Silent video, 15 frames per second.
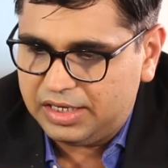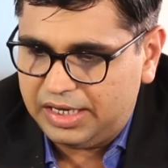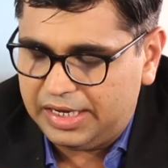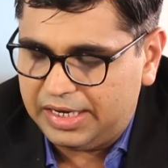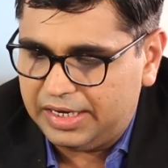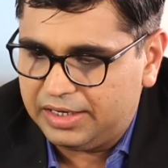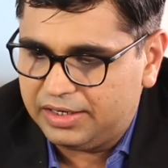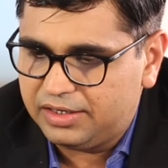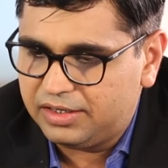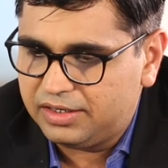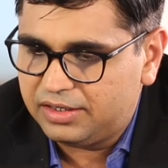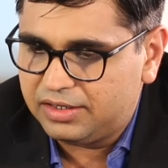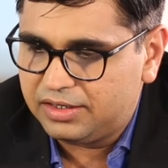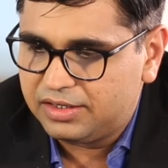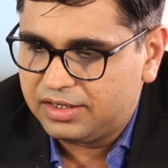
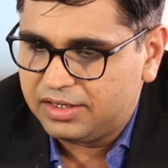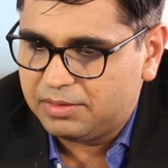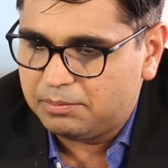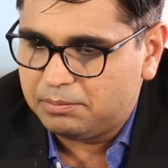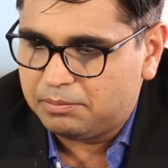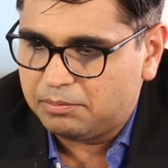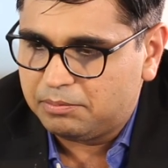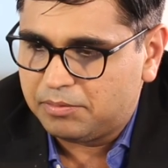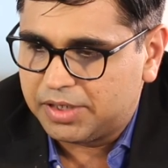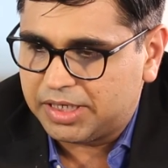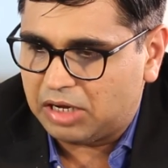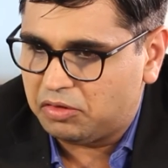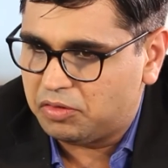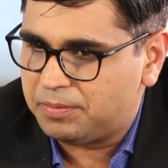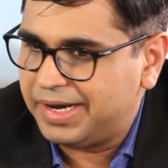And
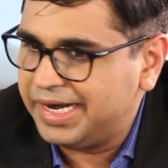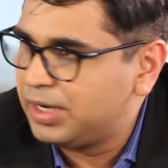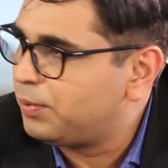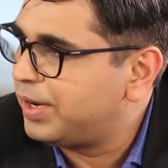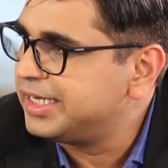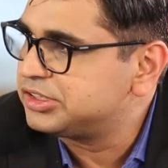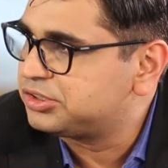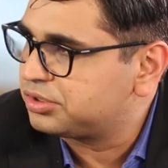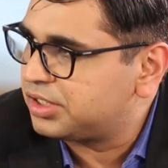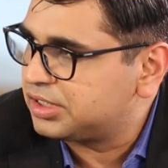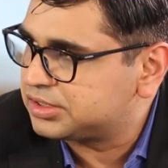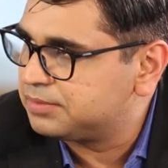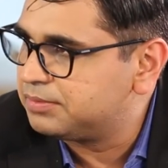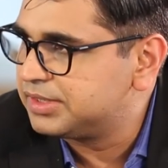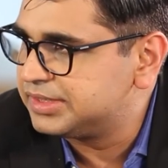however, my advice to
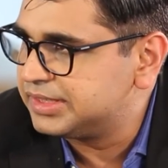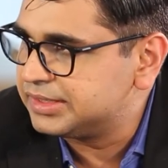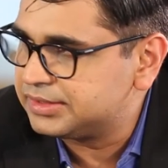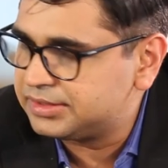customers